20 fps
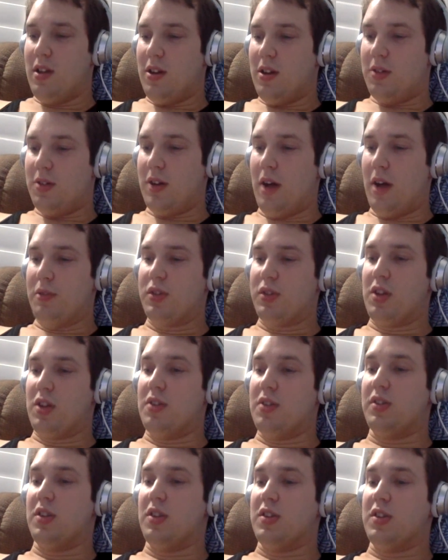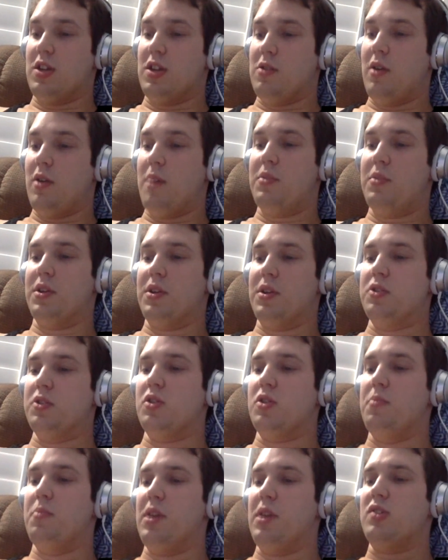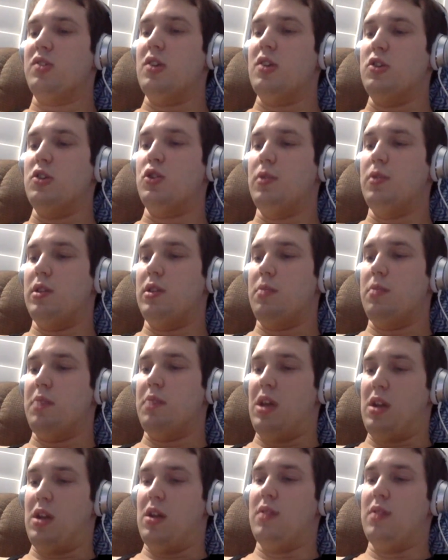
I was going to continue on, but it goes, the biggest issue with the band